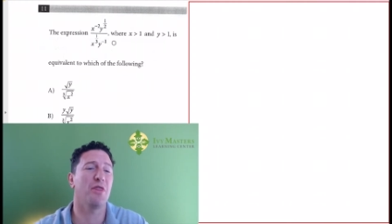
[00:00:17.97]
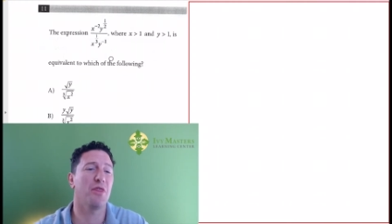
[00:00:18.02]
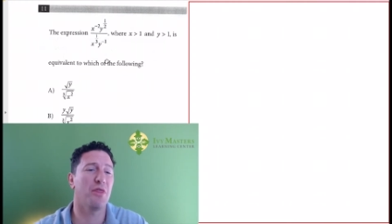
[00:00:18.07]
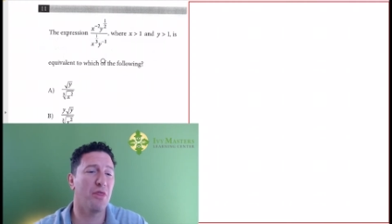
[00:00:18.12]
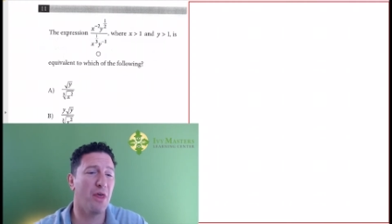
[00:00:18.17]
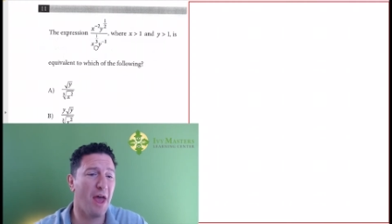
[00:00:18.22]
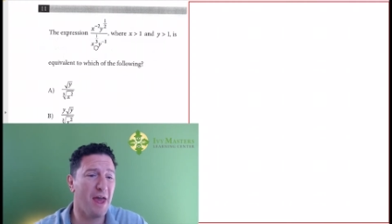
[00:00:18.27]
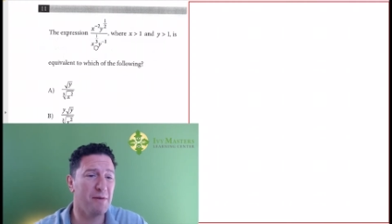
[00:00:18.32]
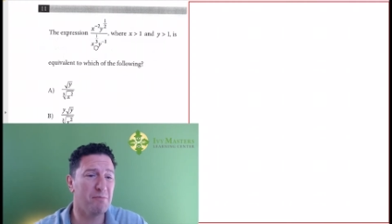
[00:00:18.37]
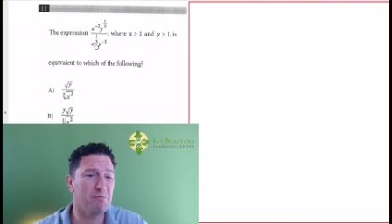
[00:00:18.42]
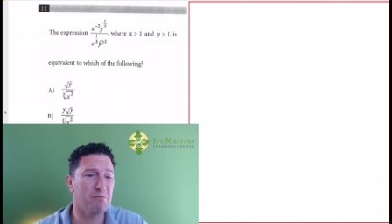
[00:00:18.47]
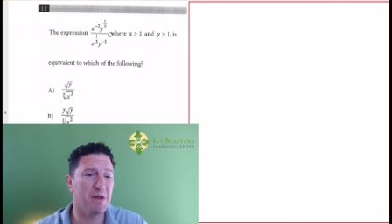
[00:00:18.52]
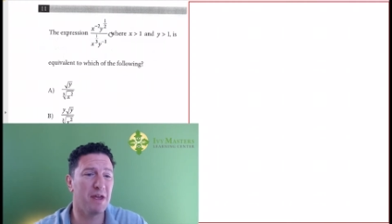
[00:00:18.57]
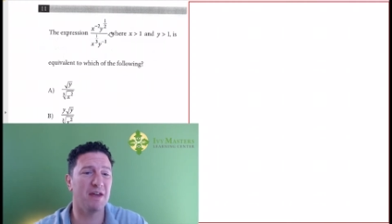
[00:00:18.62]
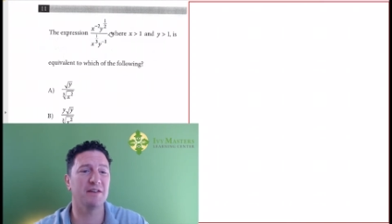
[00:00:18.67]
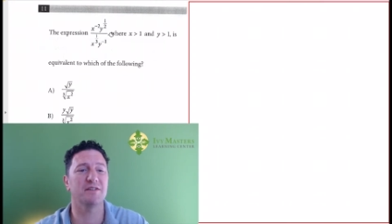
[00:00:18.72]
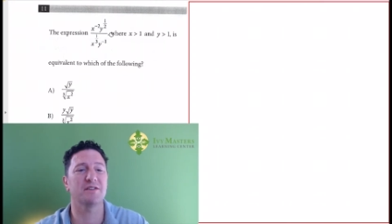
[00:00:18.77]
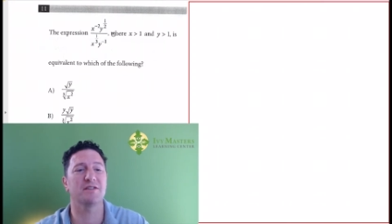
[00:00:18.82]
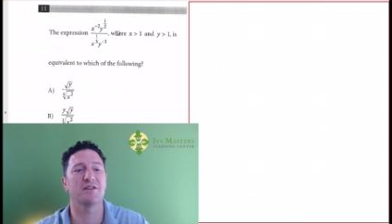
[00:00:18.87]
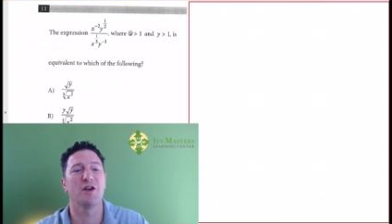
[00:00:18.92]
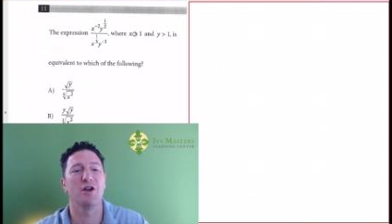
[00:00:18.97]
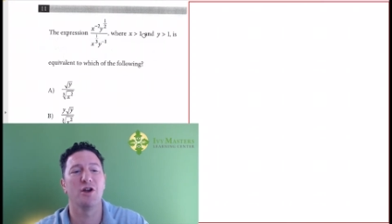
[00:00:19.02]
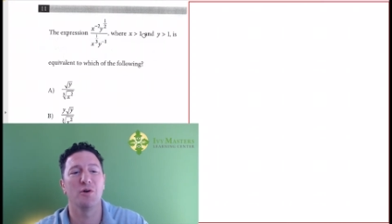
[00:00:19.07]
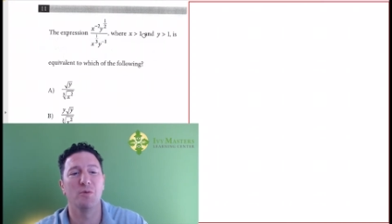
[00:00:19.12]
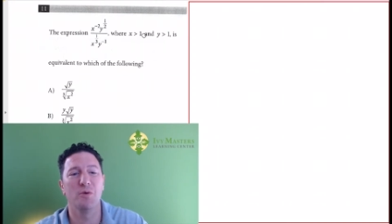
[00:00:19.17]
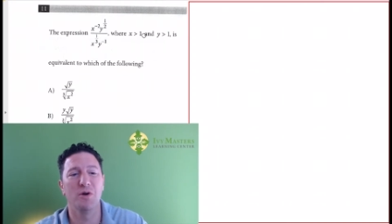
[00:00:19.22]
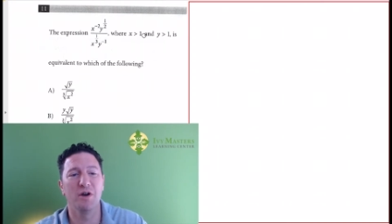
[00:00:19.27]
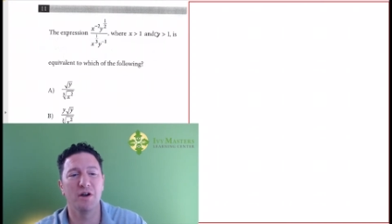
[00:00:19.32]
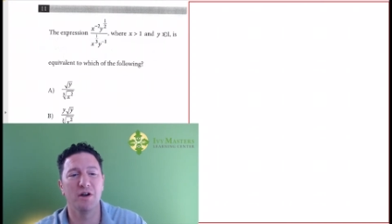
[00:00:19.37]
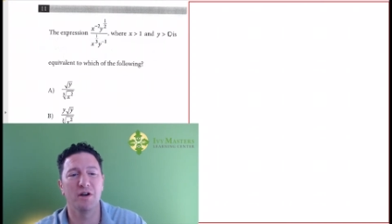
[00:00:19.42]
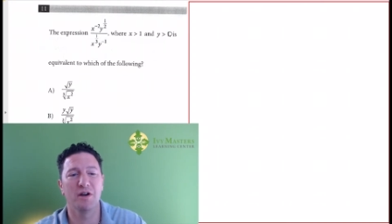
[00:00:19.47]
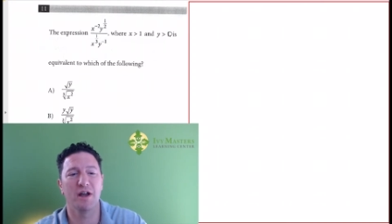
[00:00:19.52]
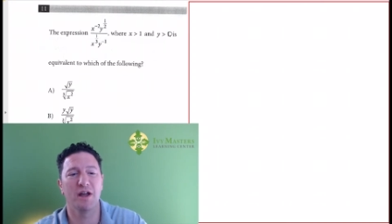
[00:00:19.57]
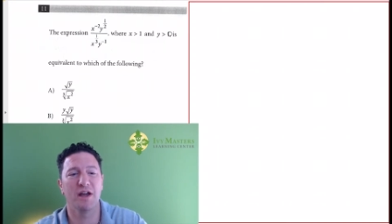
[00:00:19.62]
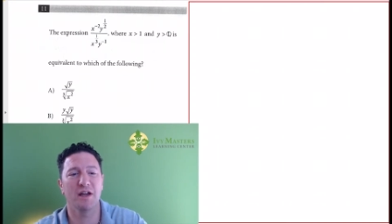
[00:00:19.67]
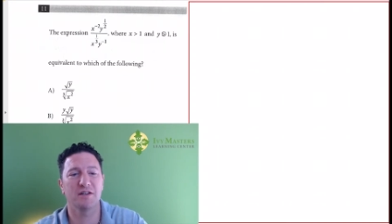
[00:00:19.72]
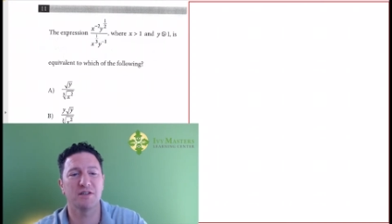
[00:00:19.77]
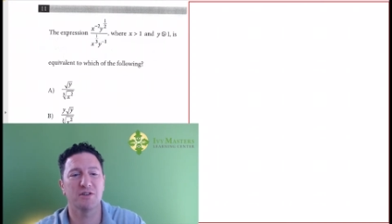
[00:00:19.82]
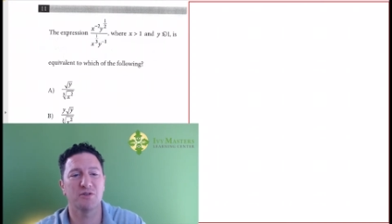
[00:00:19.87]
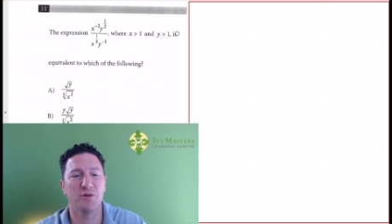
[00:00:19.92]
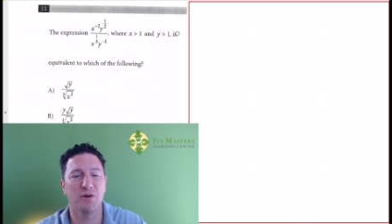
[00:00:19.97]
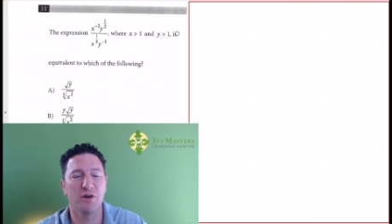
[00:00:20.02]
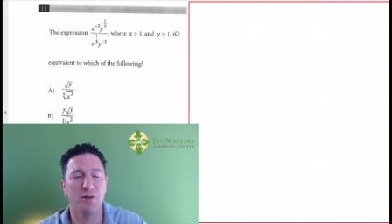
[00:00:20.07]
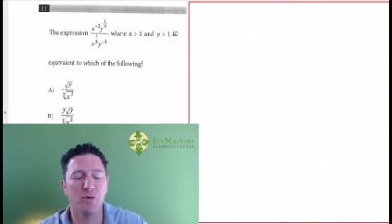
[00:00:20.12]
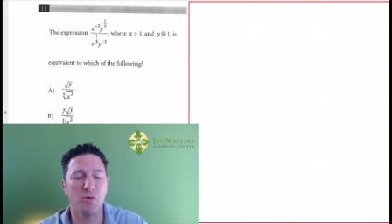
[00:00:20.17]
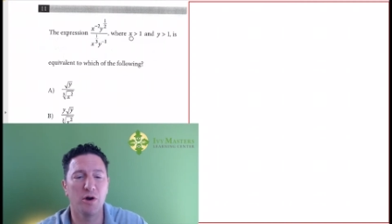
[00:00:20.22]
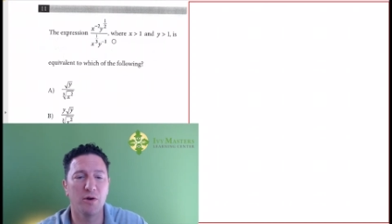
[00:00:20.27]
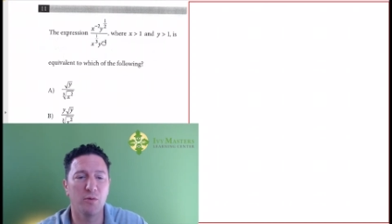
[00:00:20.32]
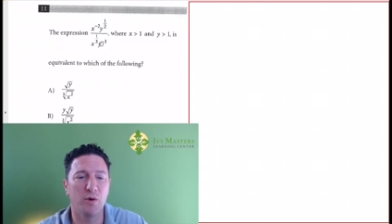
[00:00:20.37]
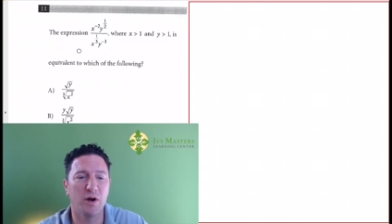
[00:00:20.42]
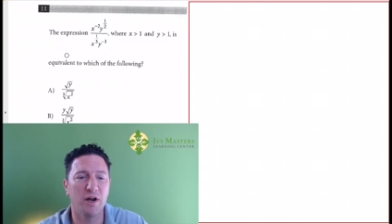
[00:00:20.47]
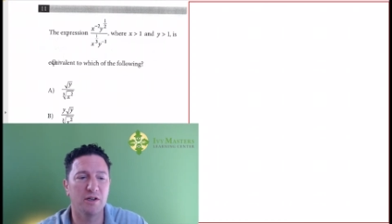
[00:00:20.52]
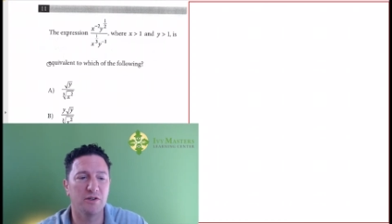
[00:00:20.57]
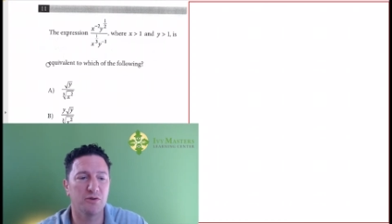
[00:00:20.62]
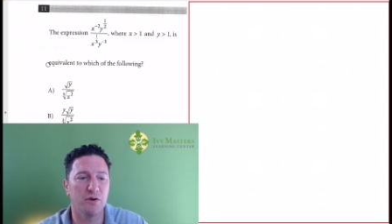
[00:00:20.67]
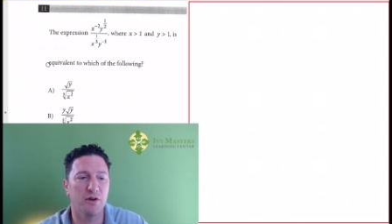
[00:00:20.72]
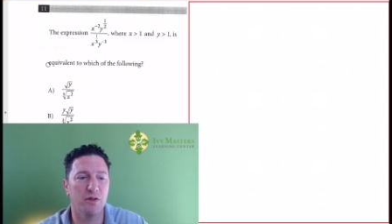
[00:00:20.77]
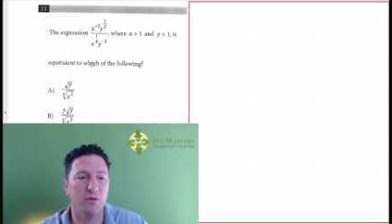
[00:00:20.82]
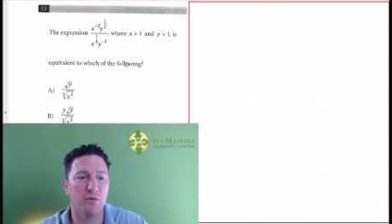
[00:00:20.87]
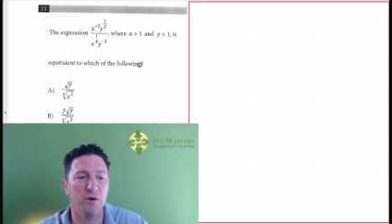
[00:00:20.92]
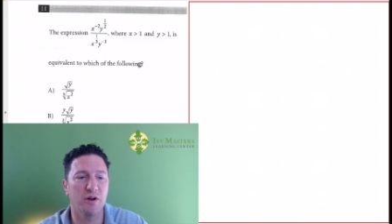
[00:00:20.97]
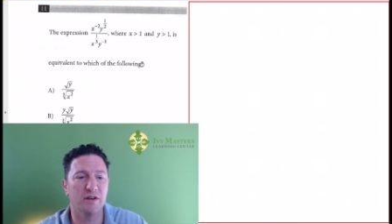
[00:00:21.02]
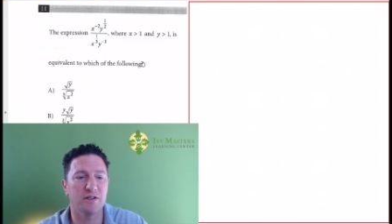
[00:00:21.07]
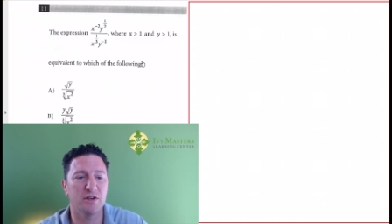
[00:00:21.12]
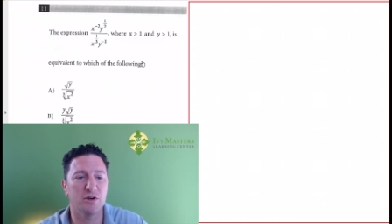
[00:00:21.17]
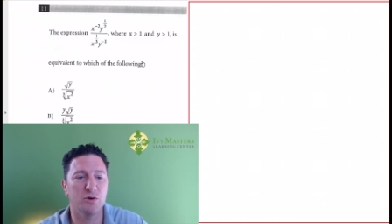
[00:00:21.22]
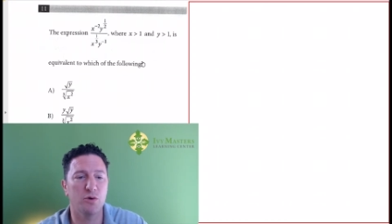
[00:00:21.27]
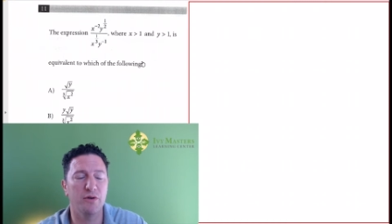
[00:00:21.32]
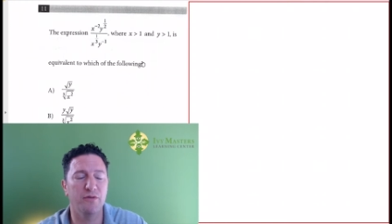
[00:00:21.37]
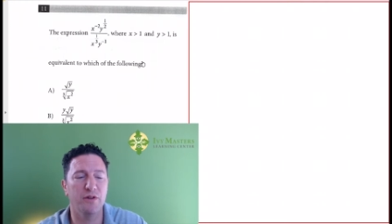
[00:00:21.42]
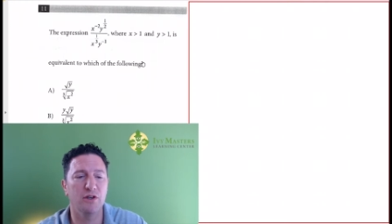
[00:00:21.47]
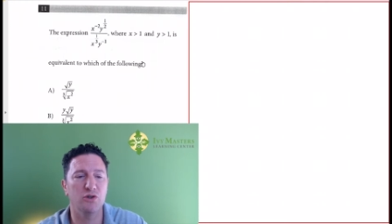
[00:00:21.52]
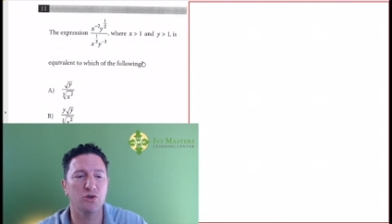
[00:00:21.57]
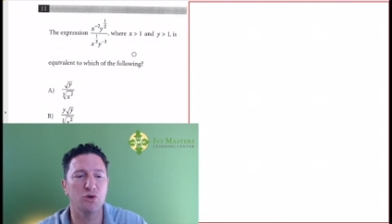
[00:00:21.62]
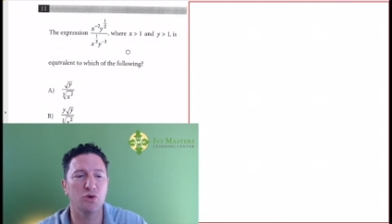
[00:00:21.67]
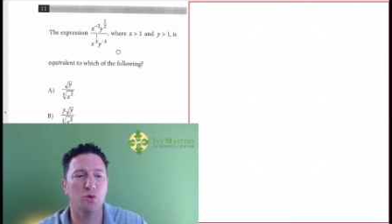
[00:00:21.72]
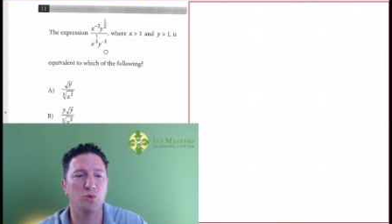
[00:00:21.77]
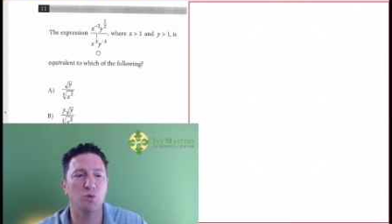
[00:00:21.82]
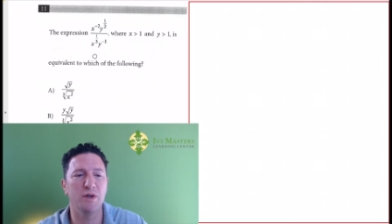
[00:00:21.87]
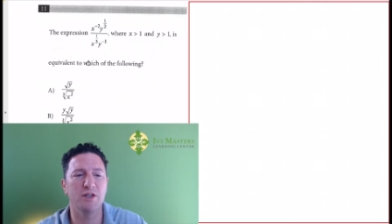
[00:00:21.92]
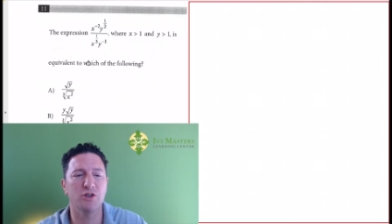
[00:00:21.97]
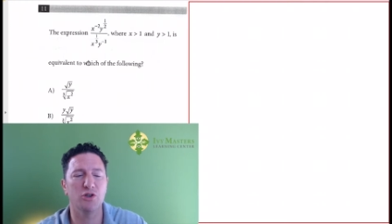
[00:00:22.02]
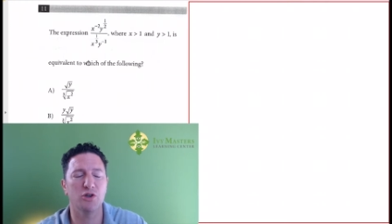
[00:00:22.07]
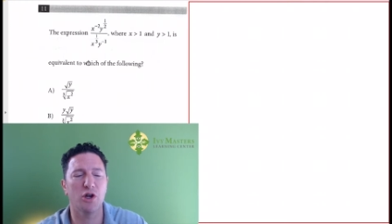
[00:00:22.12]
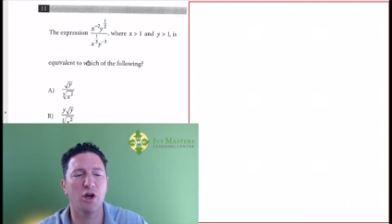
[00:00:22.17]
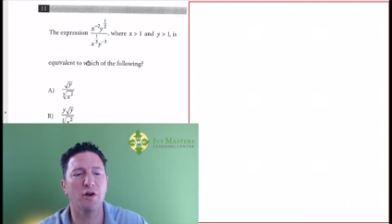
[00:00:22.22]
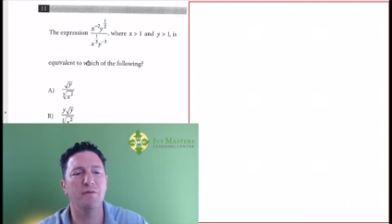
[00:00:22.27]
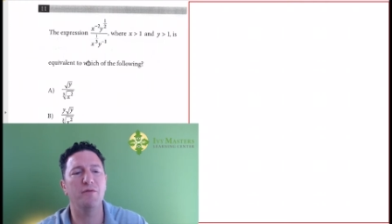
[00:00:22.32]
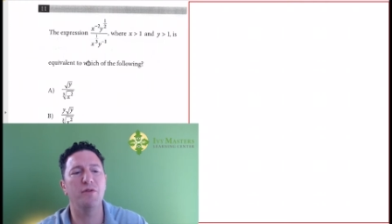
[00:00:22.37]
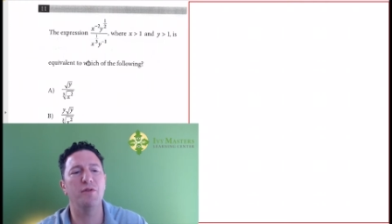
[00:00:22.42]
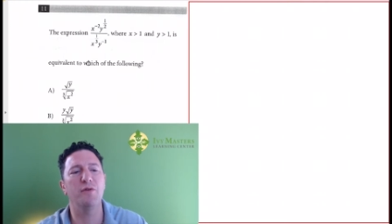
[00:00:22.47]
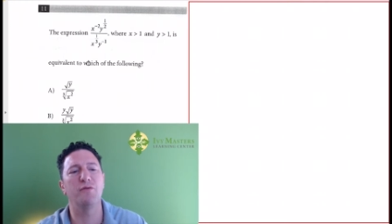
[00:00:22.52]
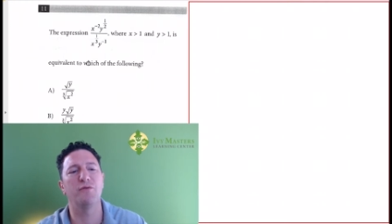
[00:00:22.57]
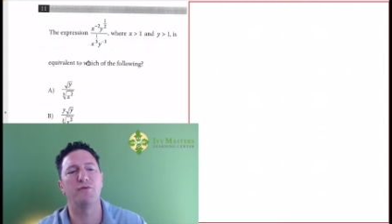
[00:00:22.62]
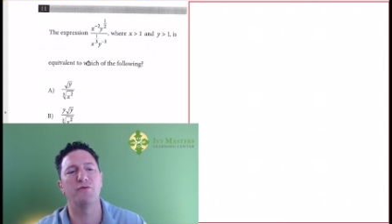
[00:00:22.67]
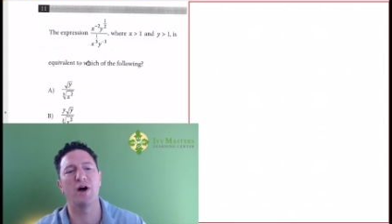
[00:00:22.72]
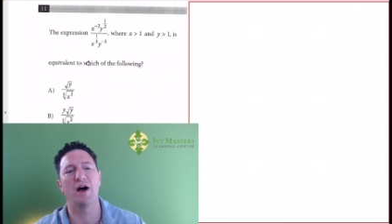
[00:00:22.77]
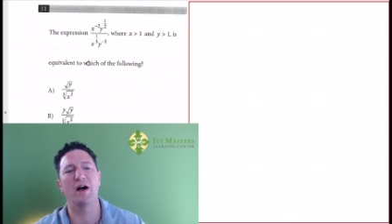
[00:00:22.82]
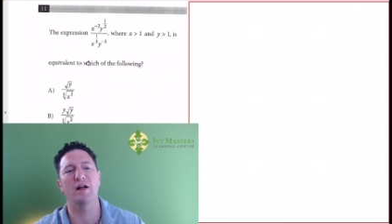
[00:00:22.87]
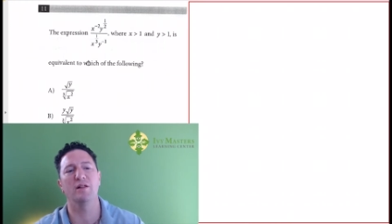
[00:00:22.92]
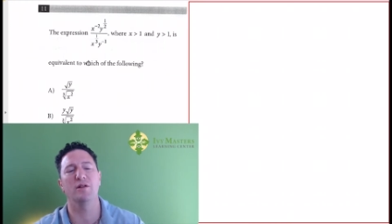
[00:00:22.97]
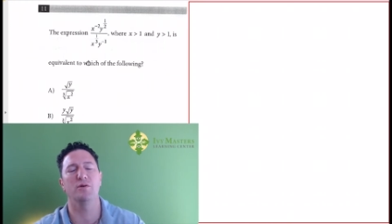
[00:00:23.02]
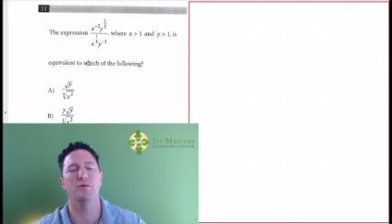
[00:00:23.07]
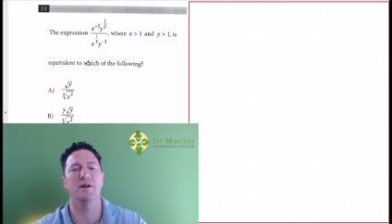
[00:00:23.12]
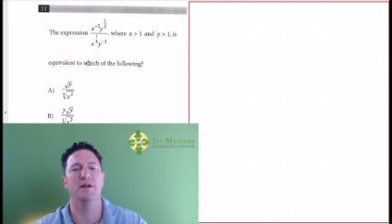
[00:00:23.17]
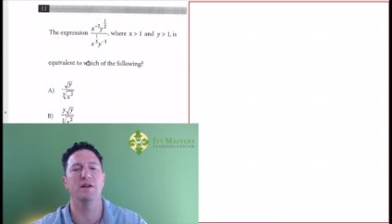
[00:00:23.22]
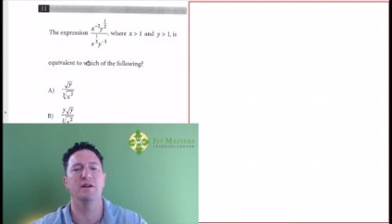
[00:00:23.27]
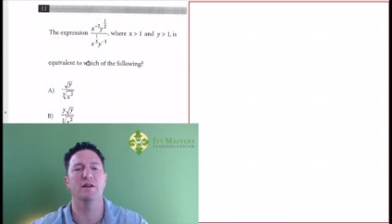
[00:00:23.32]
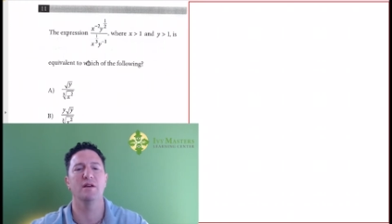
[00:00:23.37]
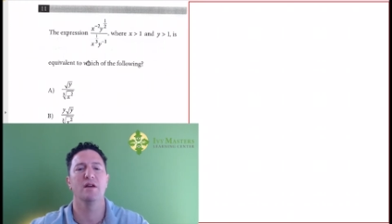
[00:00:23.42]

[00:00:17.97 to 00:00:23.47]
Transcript: that mess, where x is greater than 1, y is greater than 1, is equivalent to which of the following?